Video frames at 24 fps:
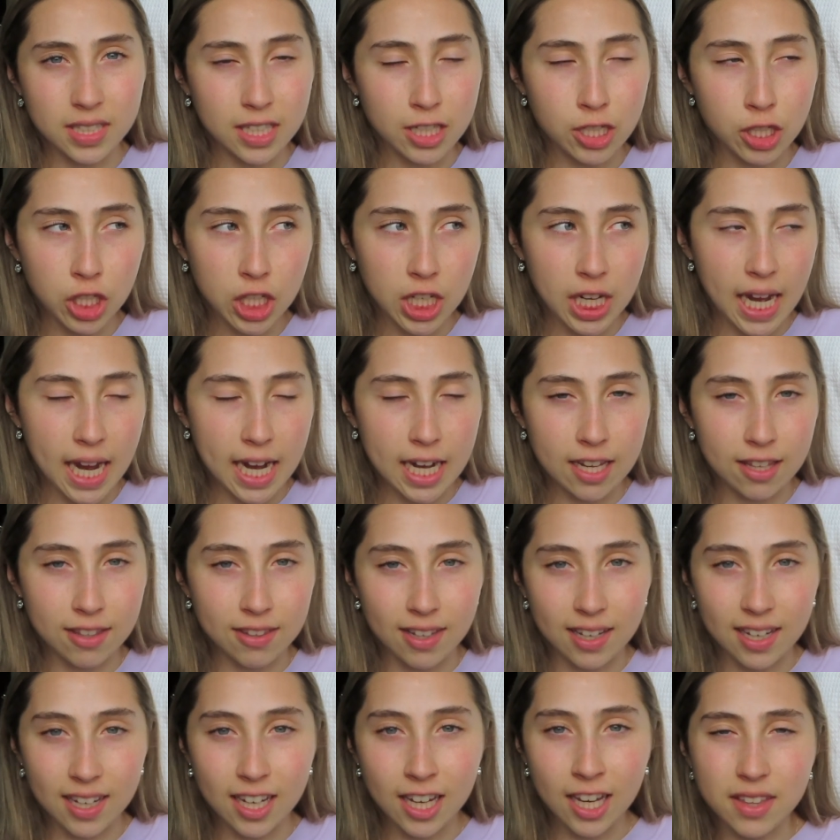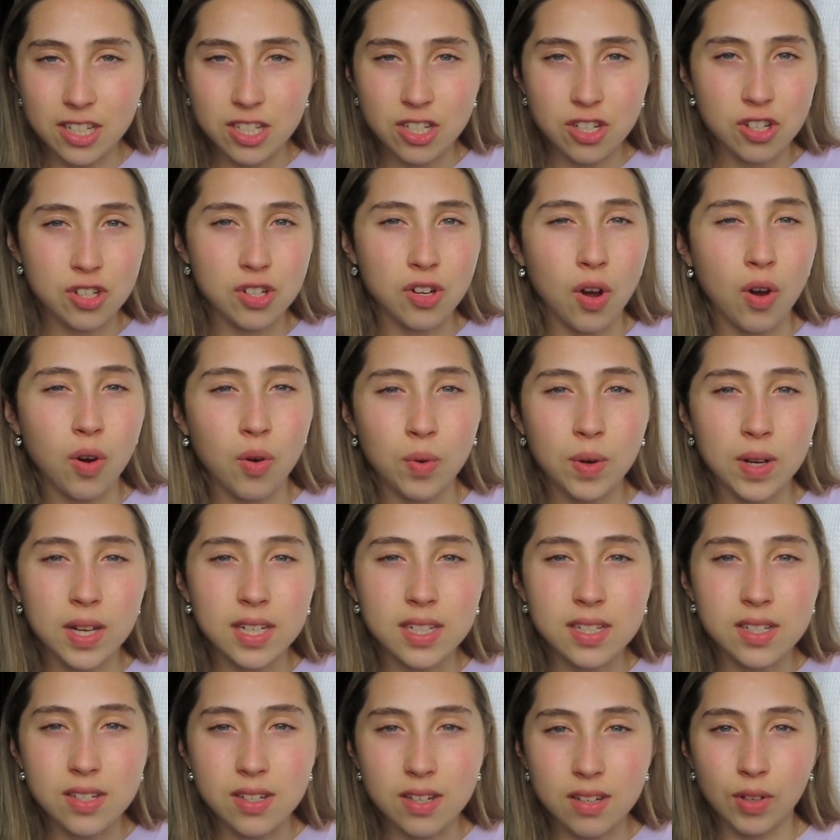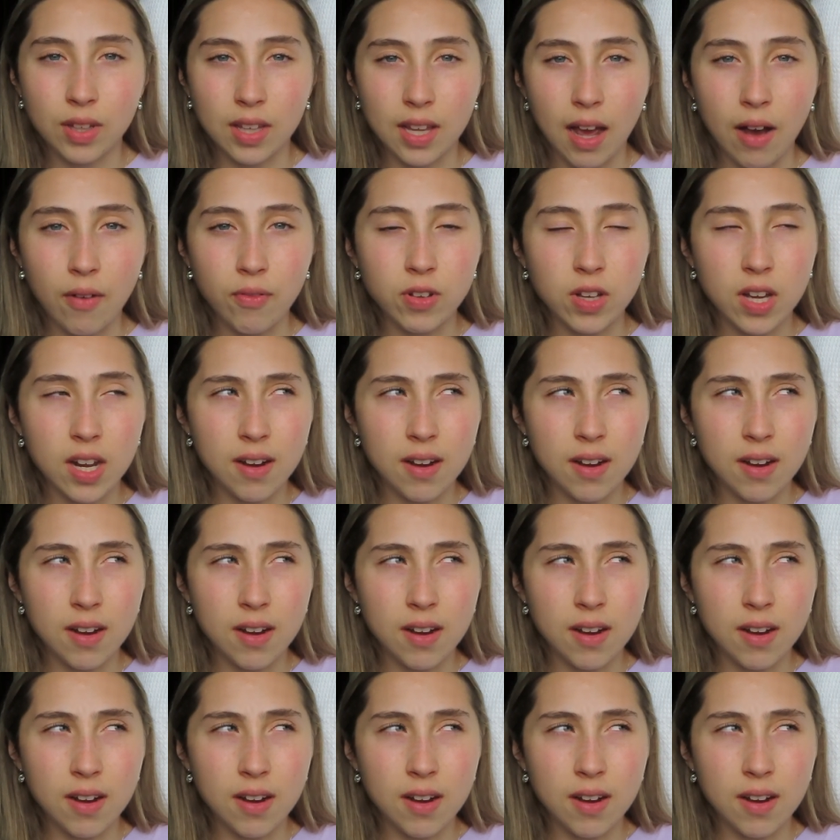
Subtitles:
literally anything, that's just always really helpful.